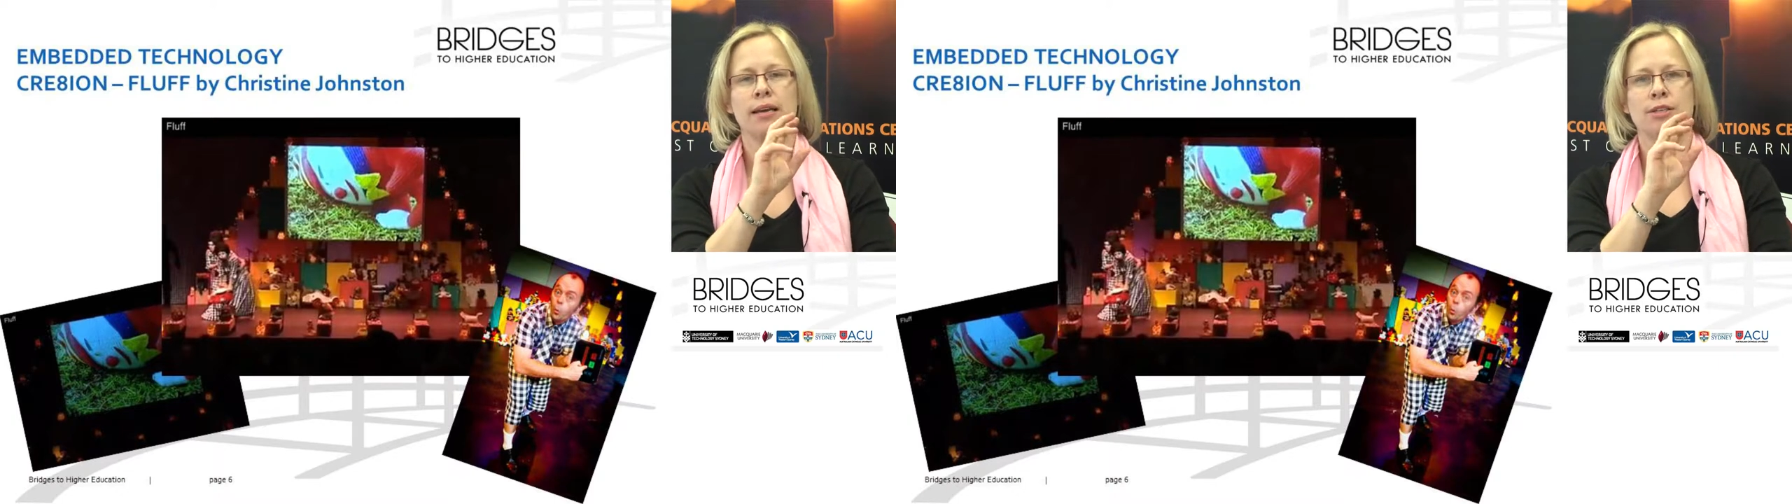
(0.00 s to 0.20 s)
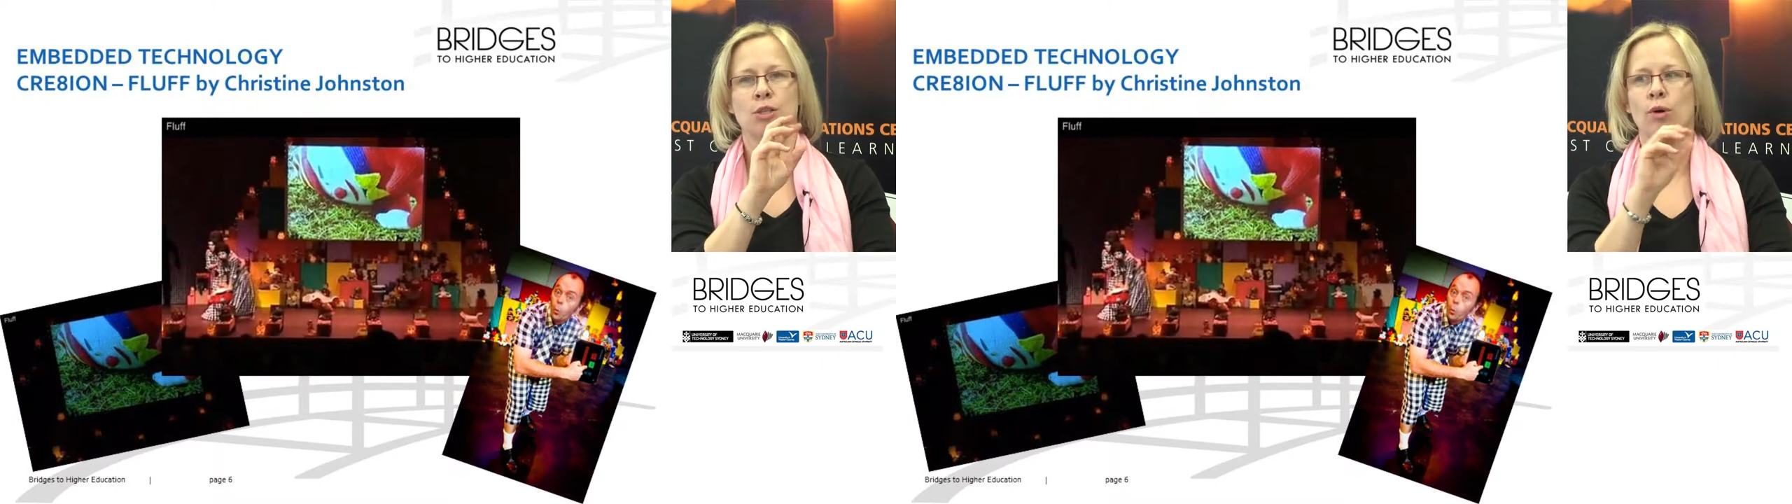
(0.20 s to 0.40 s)

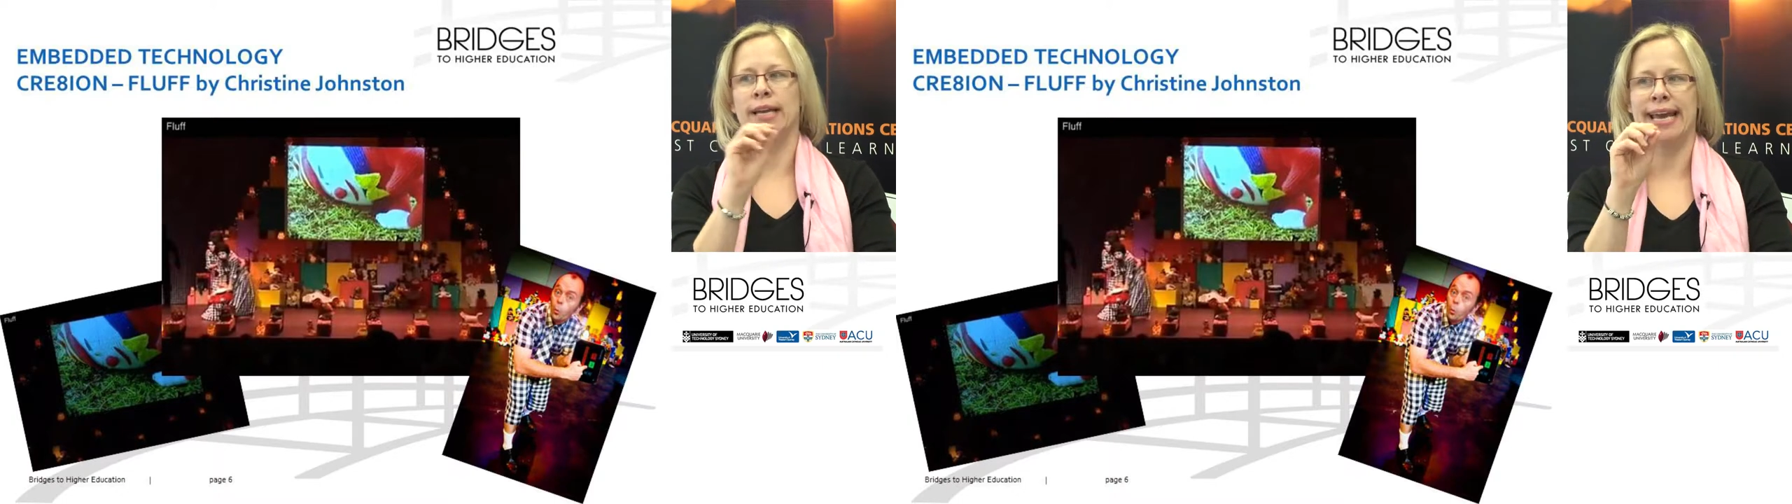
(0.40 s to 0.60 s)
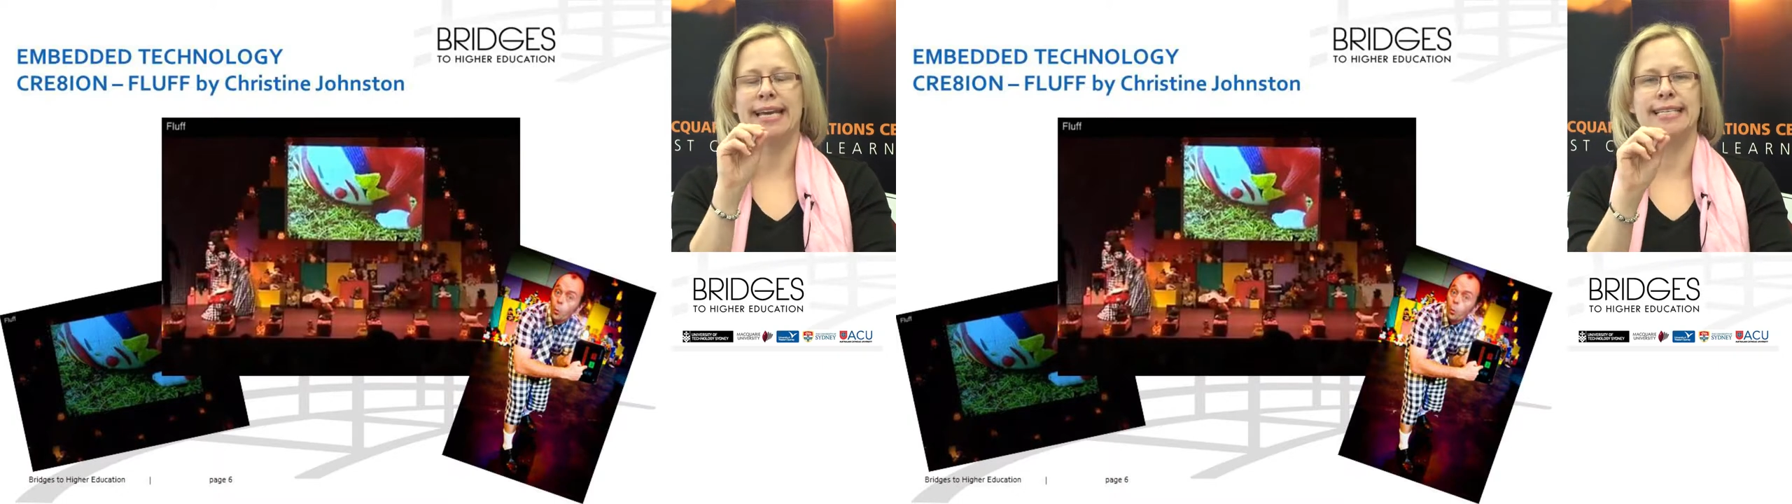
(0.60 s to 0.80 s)
So
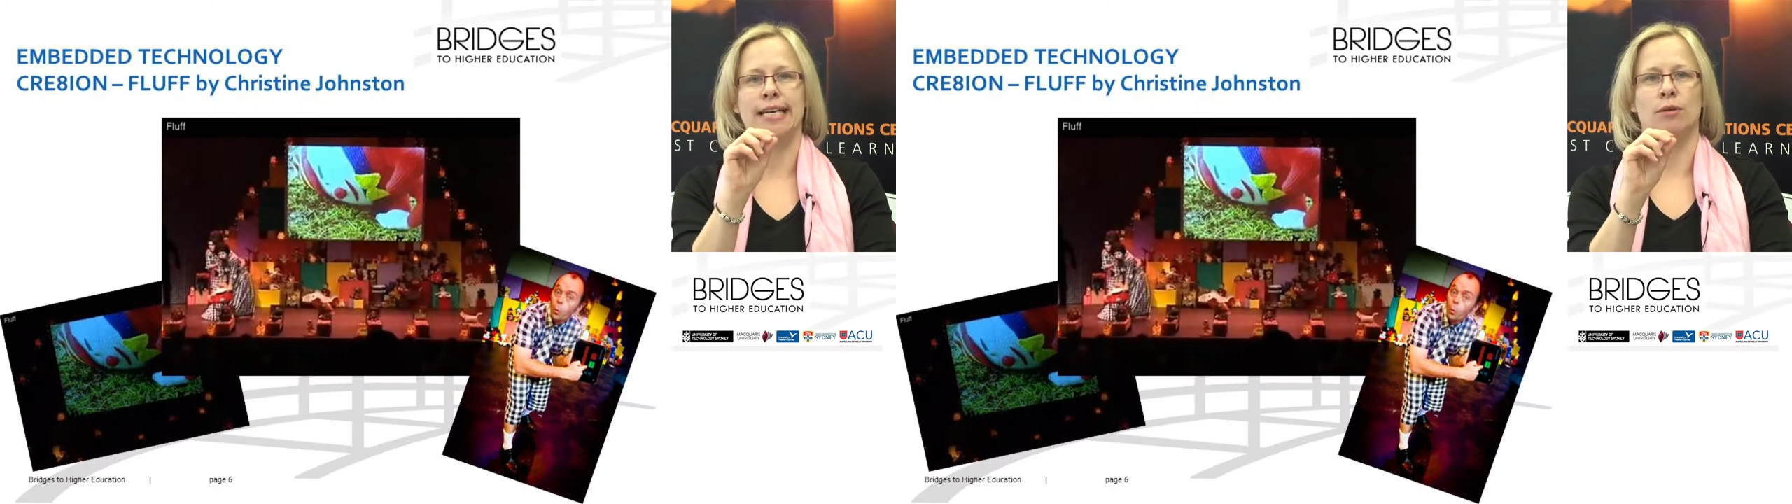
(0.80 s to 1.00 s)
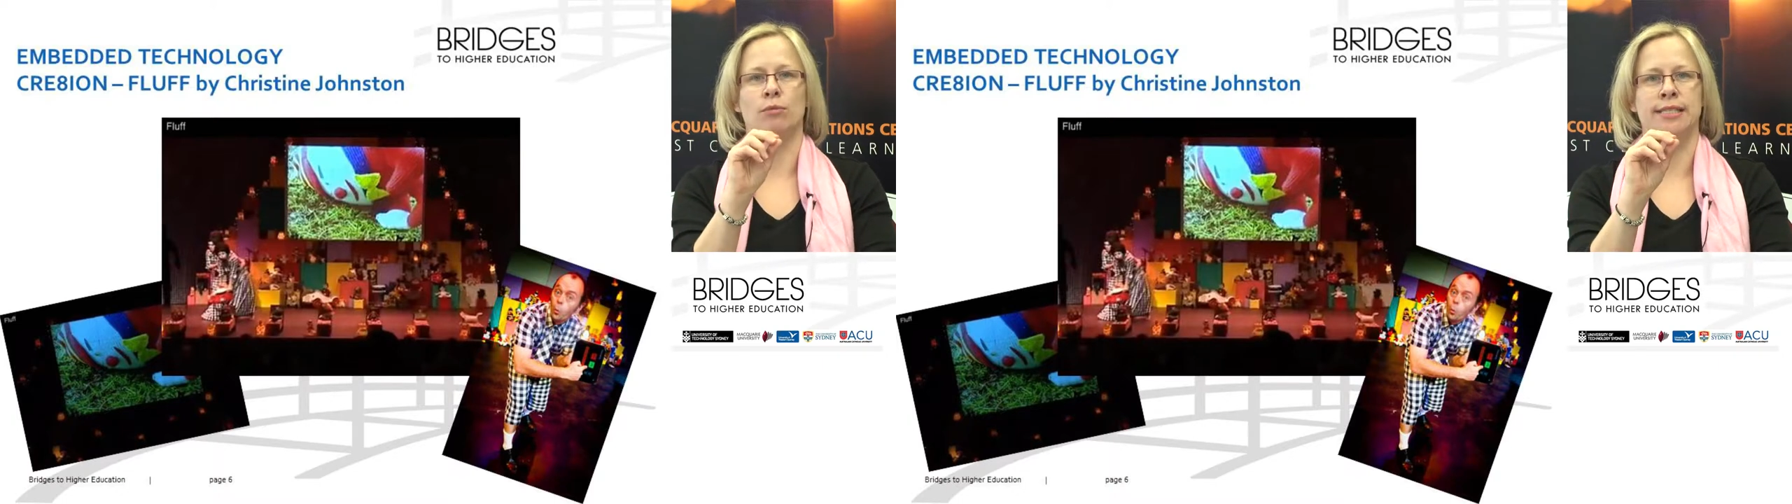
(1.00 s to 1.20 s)
what he
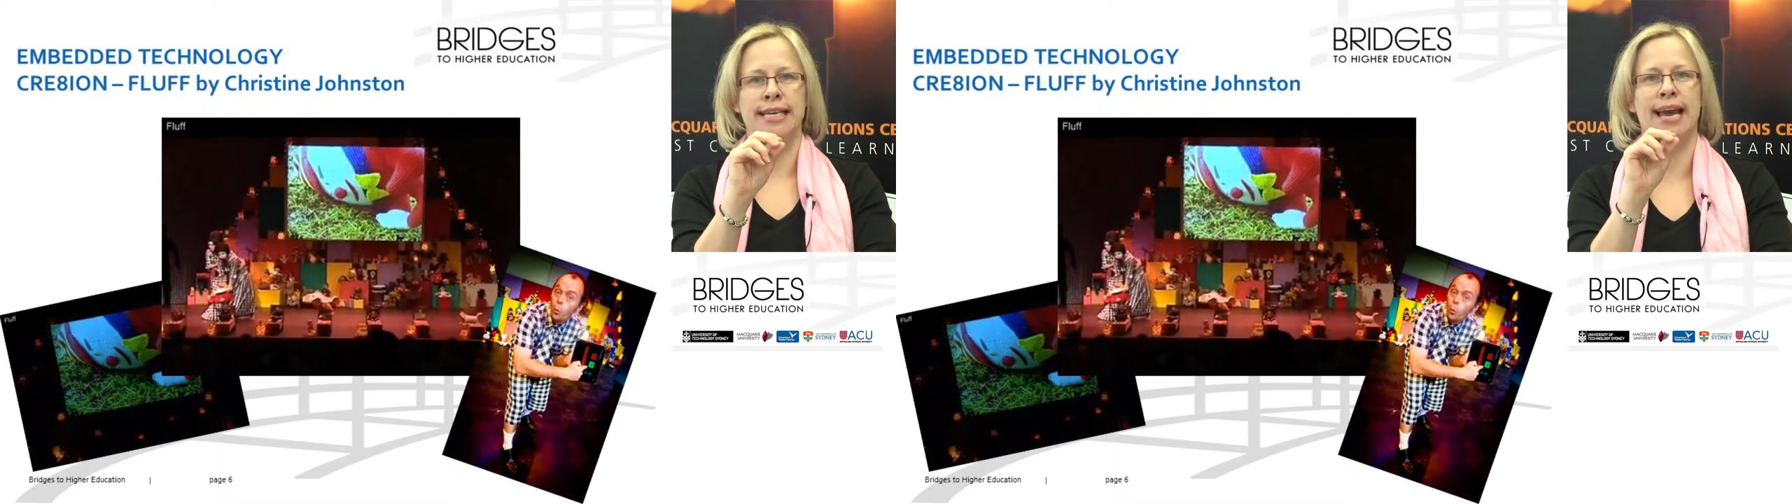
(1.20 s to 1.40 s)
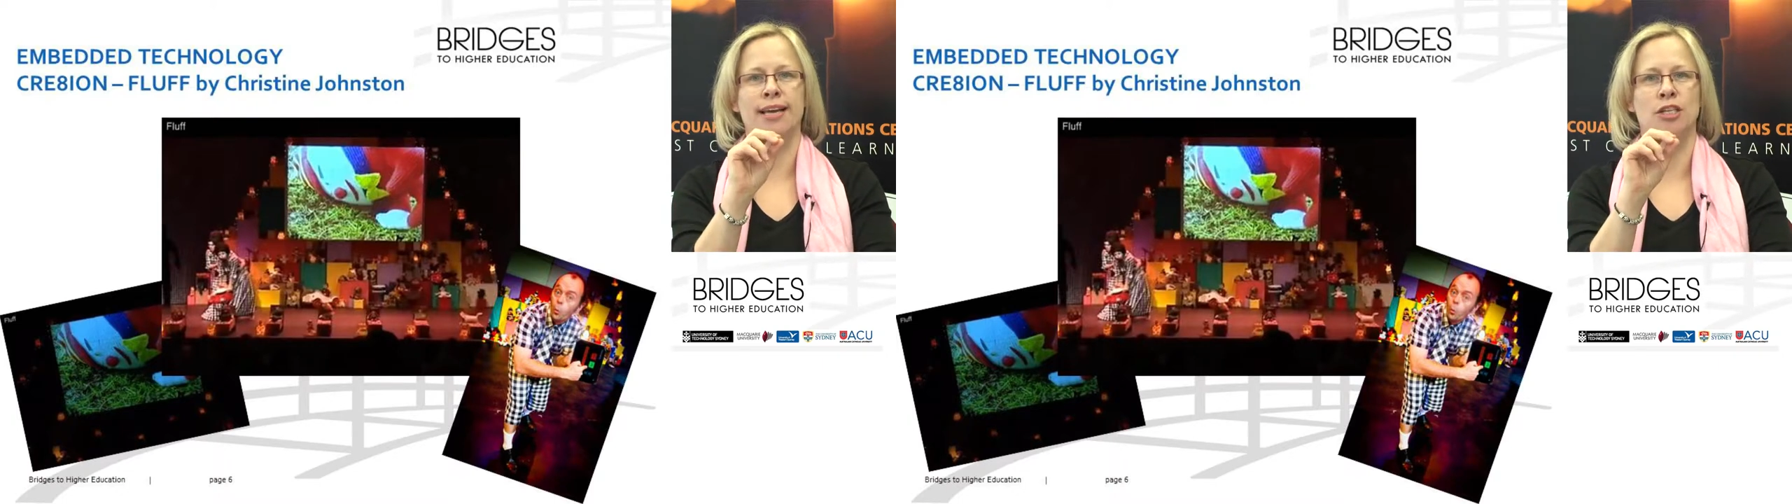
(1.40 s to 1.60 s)
did was
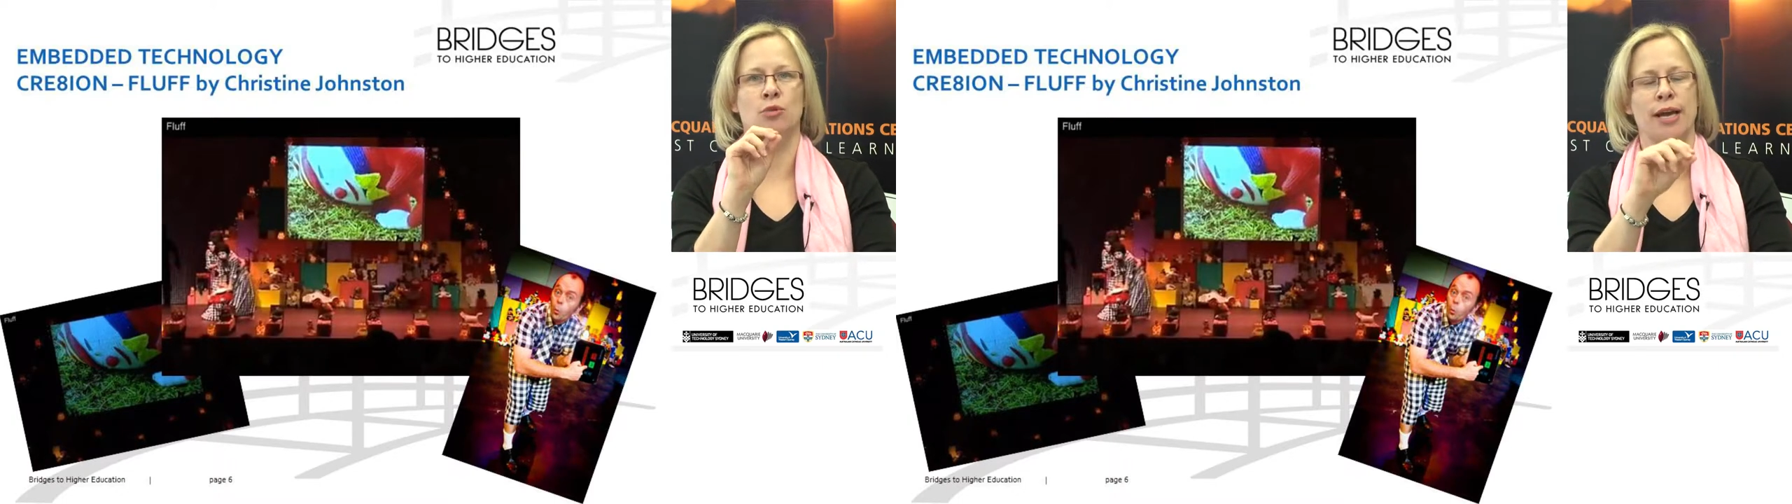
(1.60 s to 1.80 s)
he actually